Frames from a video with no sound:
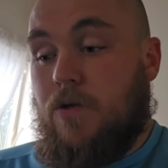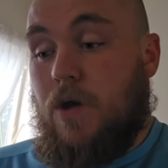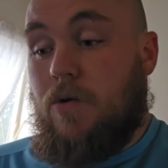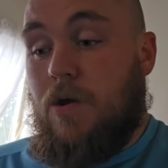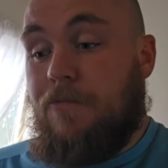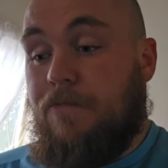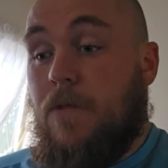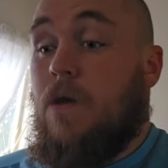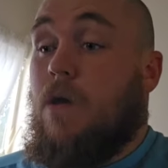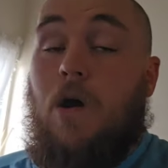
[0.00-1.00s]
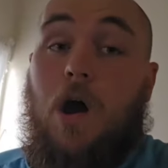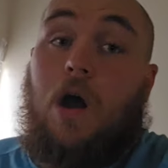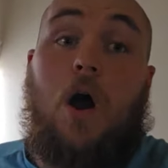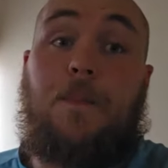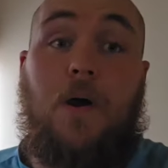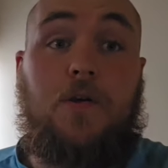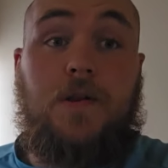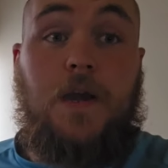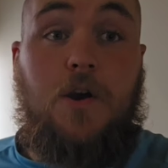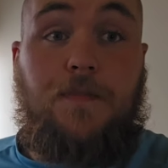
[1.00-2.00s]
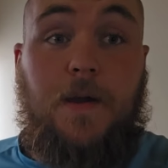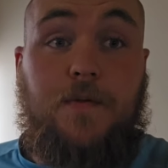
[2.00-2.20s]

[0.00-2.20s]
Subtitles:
So I personally hope they